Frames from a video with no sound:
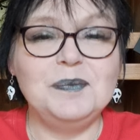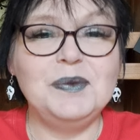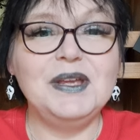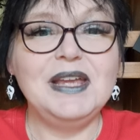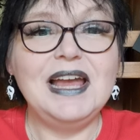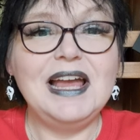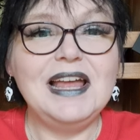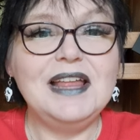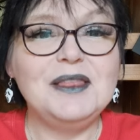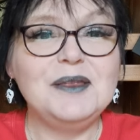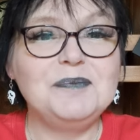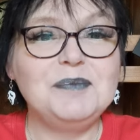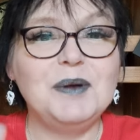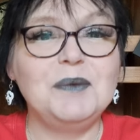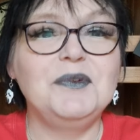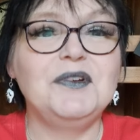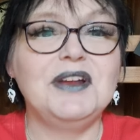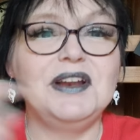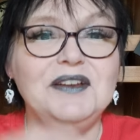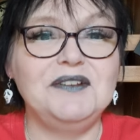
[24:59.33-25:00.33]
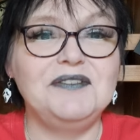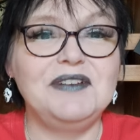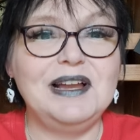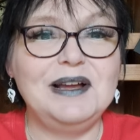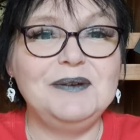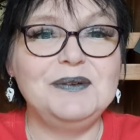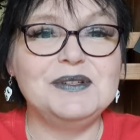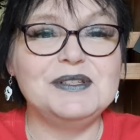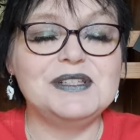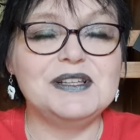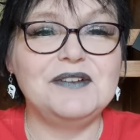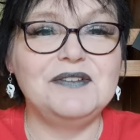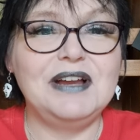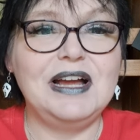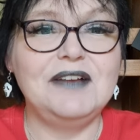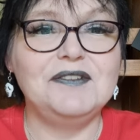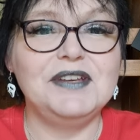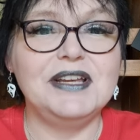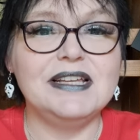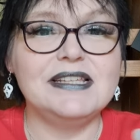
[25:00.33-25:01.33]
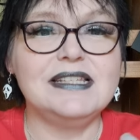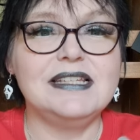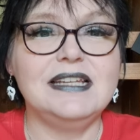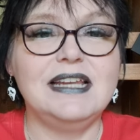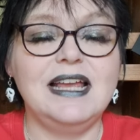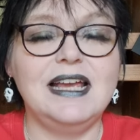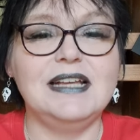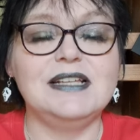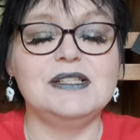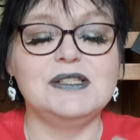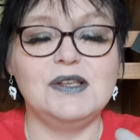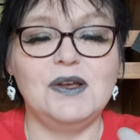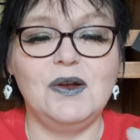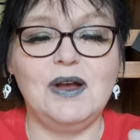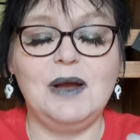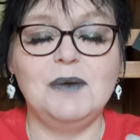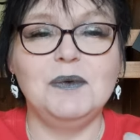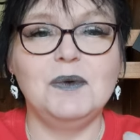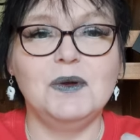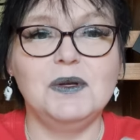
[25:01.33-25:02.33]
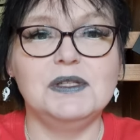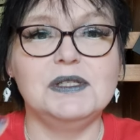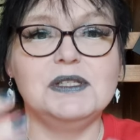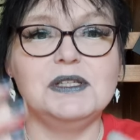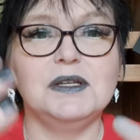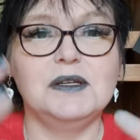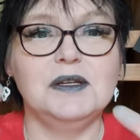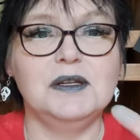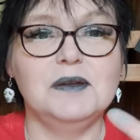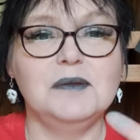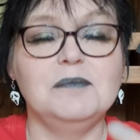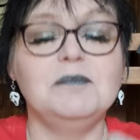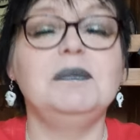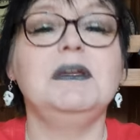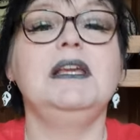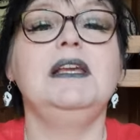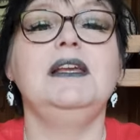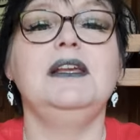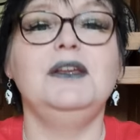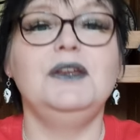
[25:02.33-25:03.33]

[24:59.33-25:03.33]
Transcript: yeah, the pomegranate flowers arrived yesterday, so I'm going to be